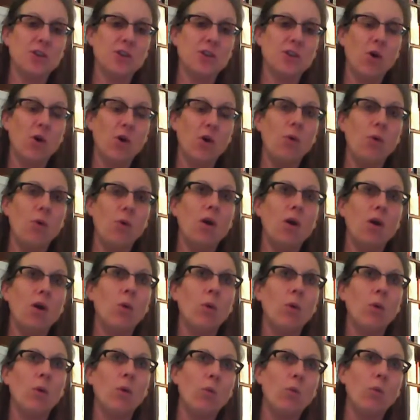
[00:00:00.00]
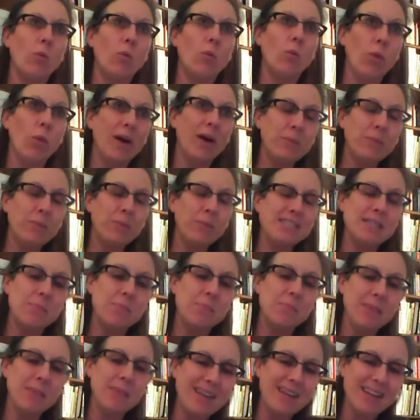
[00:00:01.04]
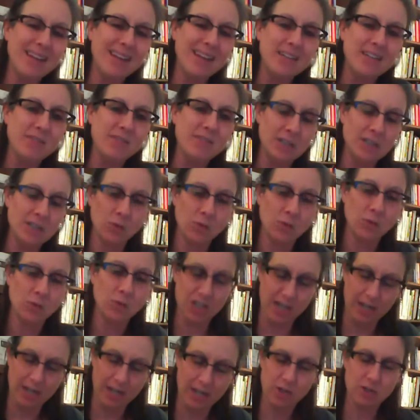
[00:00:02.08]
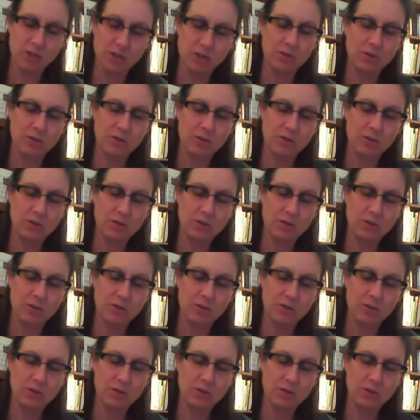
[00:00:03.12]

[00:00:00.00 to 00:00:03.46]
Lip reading: know, what was the mean individual change?